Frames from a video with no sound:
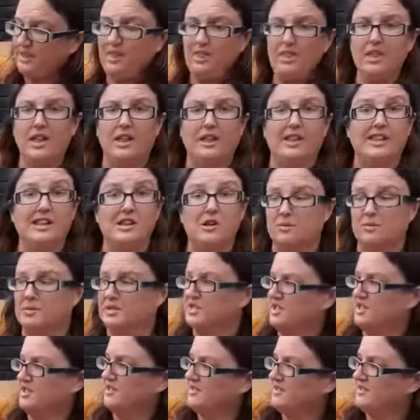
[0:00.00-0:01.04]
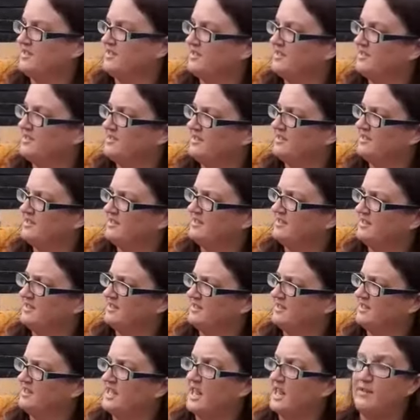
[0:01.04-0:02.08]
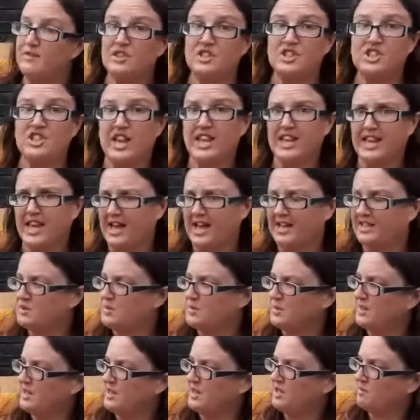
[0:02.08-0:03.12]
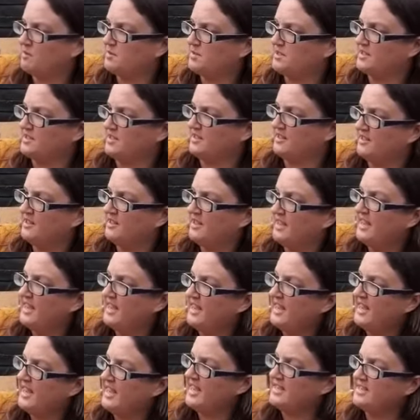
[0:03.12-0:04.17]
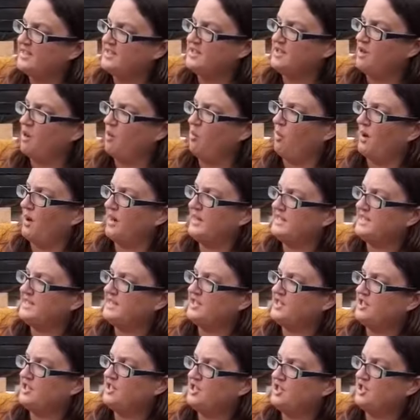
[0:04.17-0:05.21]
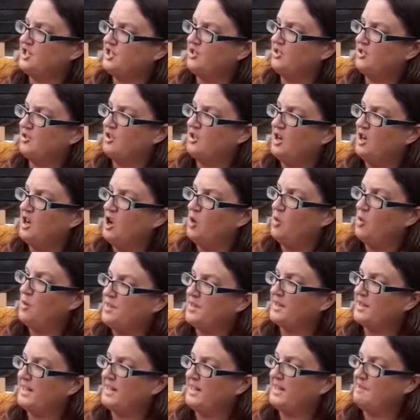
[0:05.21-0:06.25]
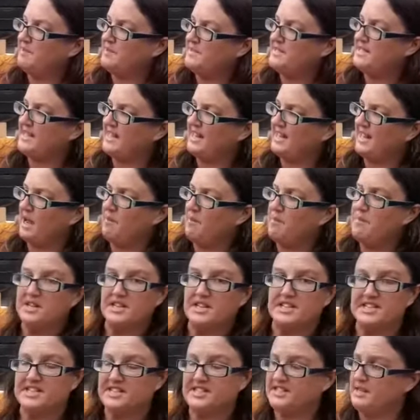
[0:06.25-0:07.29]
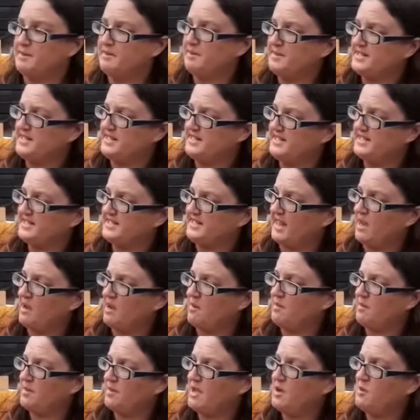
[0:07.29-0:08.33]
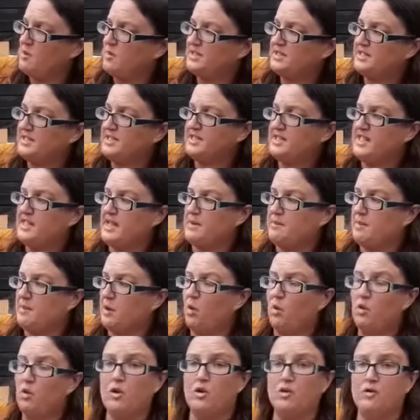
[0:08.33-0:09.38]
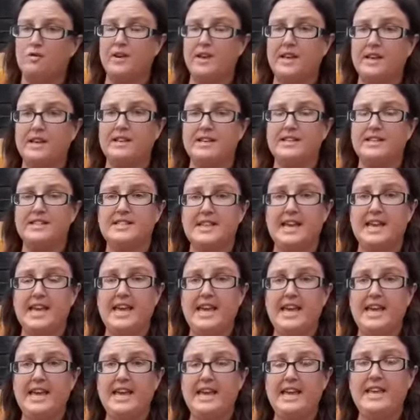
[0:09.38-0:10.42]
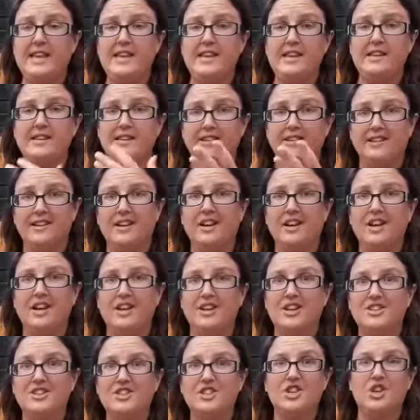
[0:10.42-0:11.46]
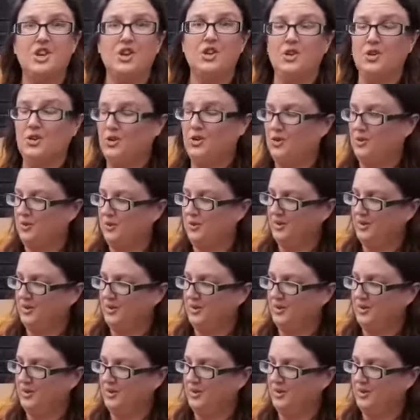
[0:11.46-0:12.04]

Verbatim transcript: And lobsters. Never shake hands with a lobster. It isn't a wise thing to do. With a clippity clap and a snippity snap, he would snip all your fingers in two.